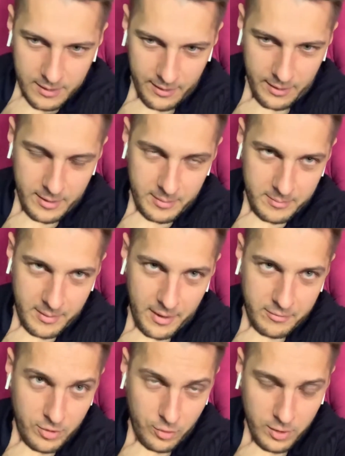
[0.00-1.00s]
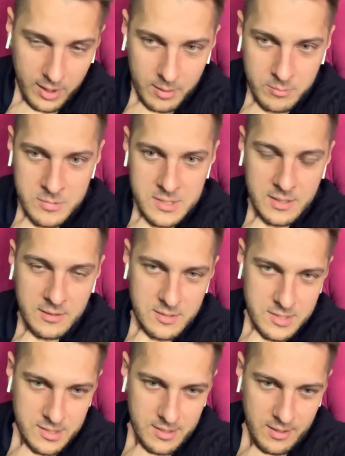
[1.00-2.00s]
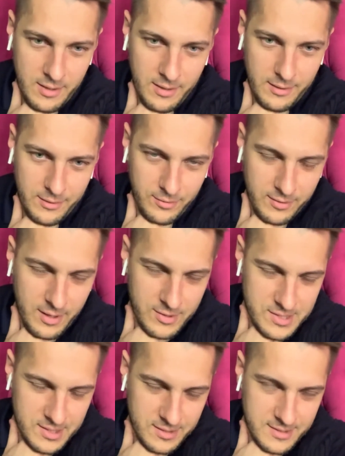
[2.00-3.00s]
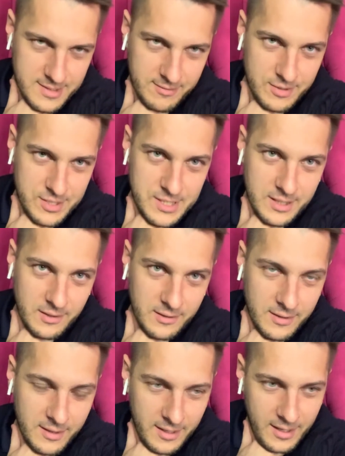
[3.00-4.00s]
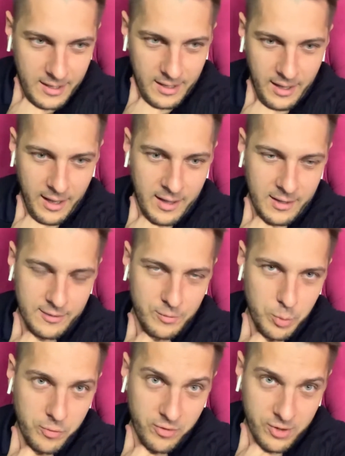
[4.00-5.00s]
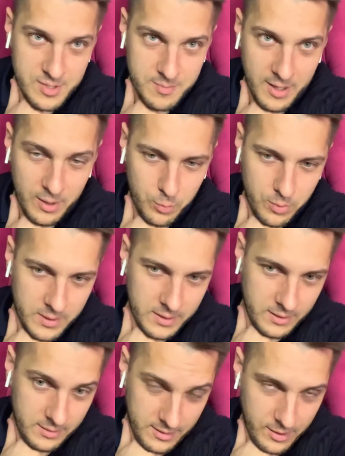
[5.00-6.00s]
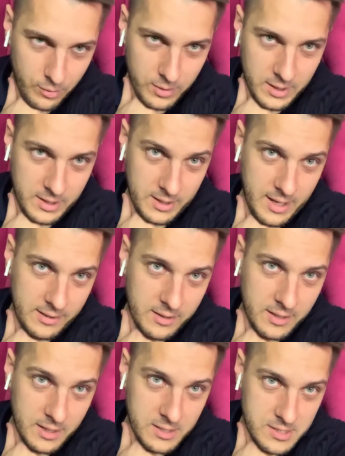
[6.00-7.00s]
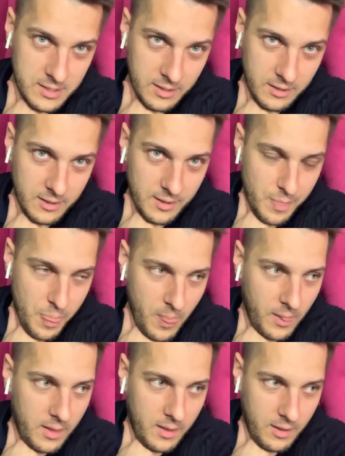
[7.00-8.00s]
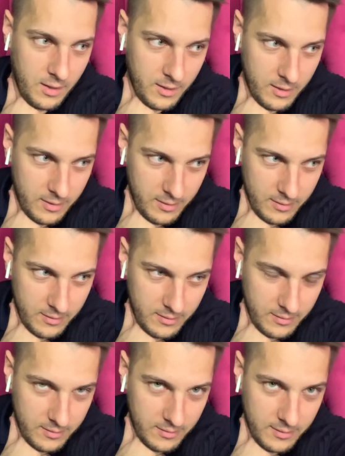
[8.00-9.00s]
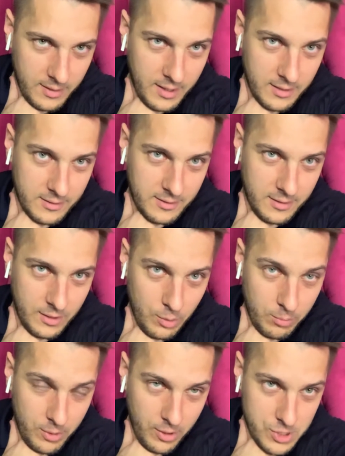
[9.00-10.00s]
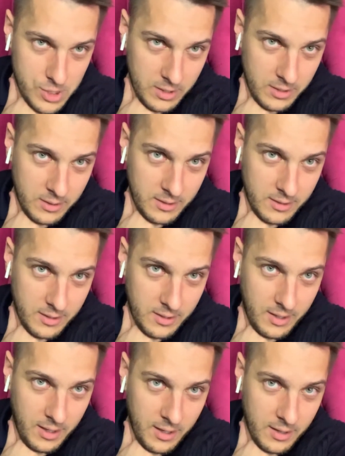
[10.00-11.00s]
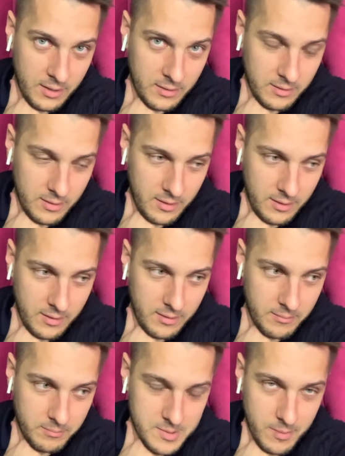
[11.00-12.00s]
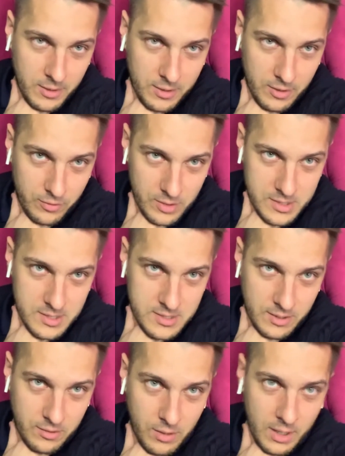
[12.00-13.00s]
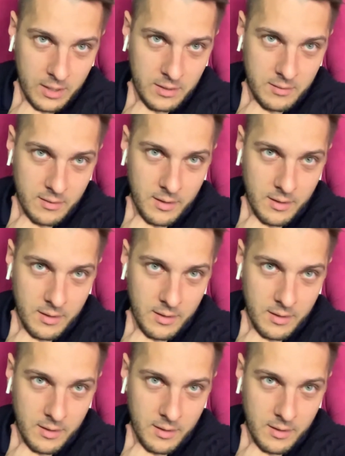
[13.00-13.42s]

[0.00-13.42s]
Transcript: I've known him since 2017 and we first met when he only had the idea that blockchain and smart contracts is a great